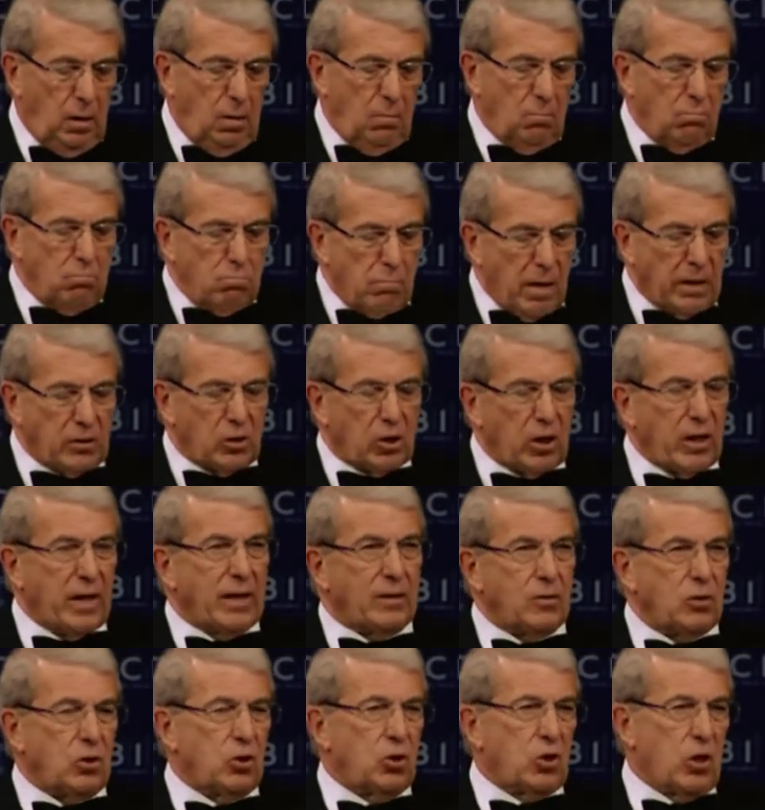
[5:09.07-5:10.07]
much
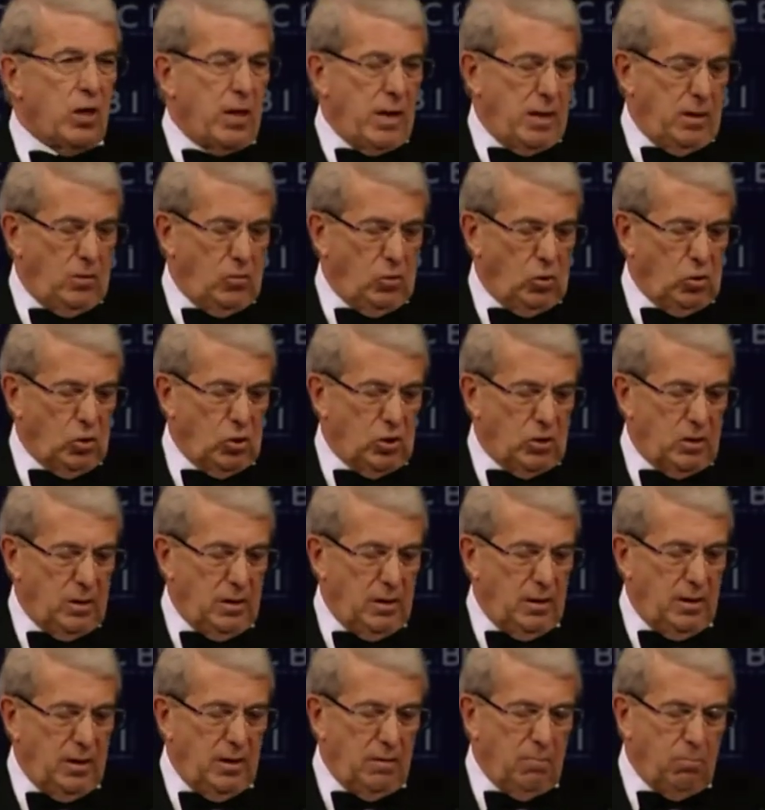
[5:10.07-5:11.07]
has changed
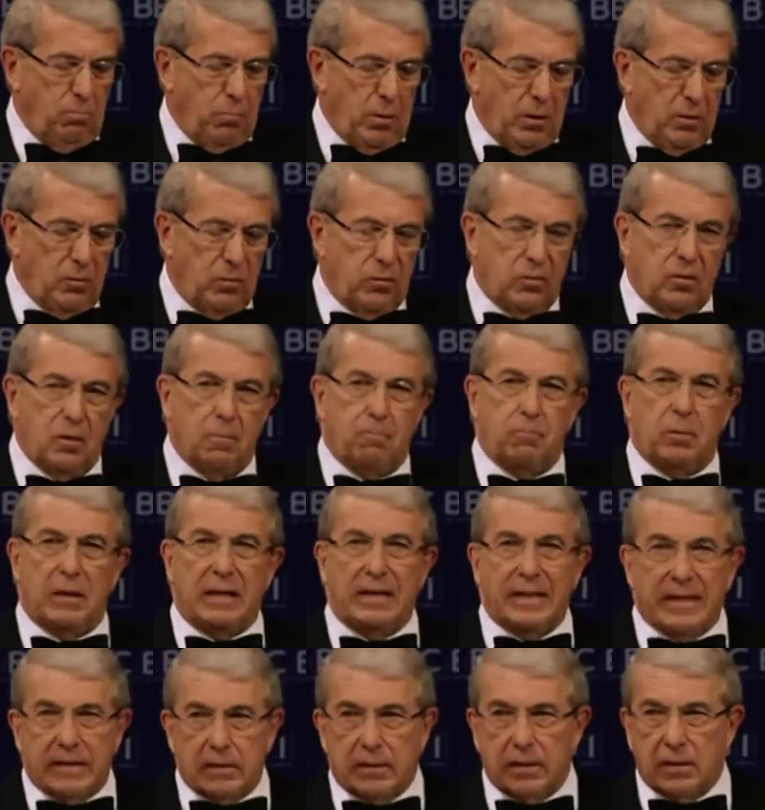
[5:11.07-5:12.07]
in both the
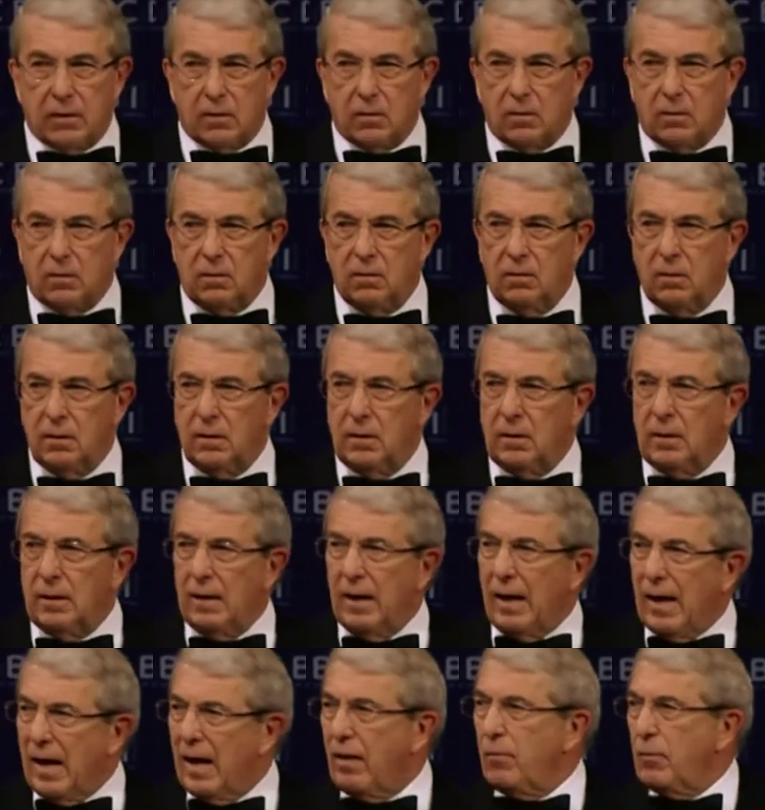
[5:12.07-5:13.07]
political
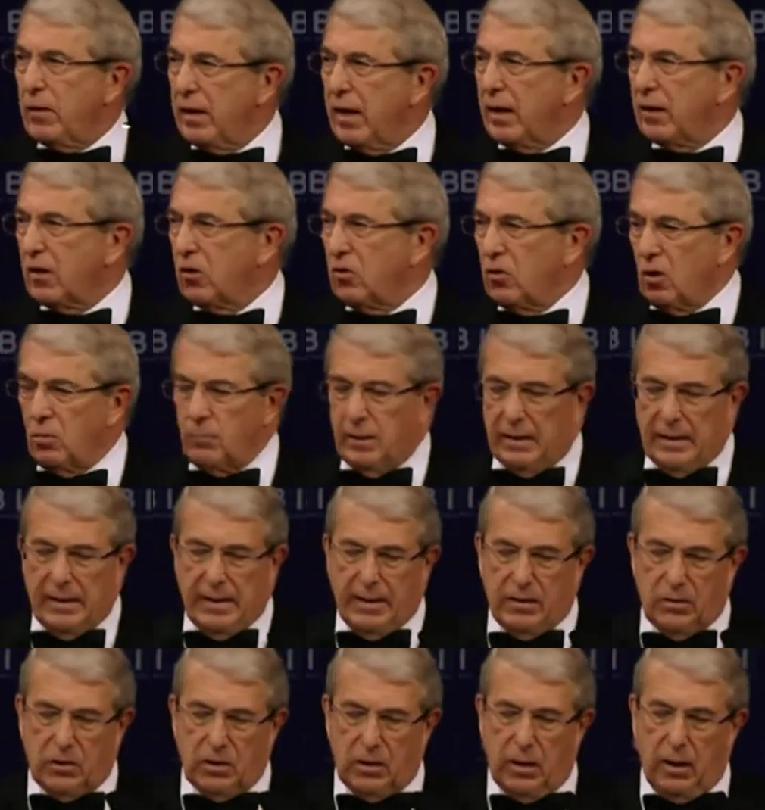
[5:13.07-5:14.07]
and the economic
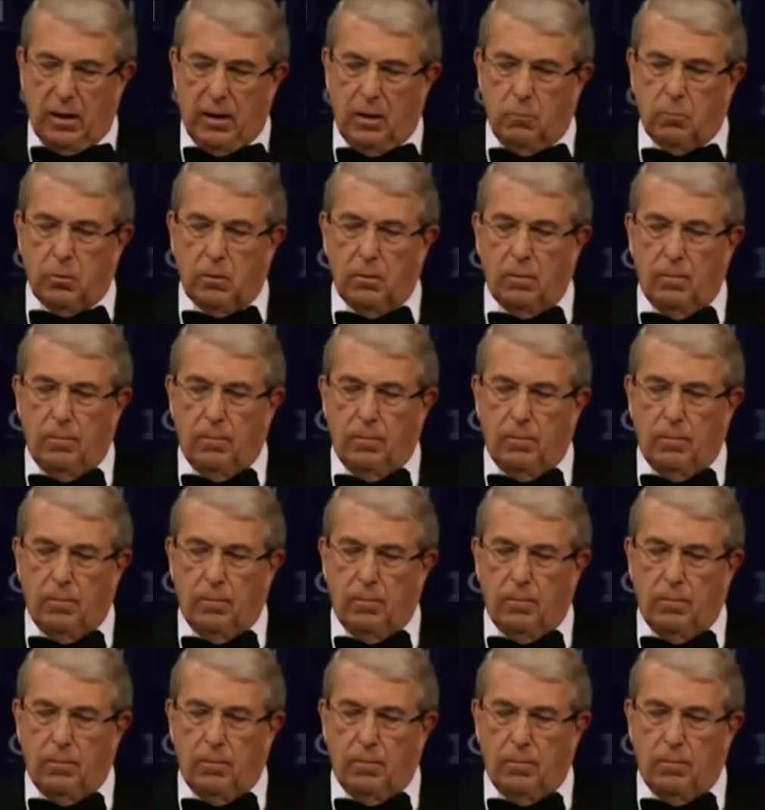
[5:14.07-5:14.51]
landscape.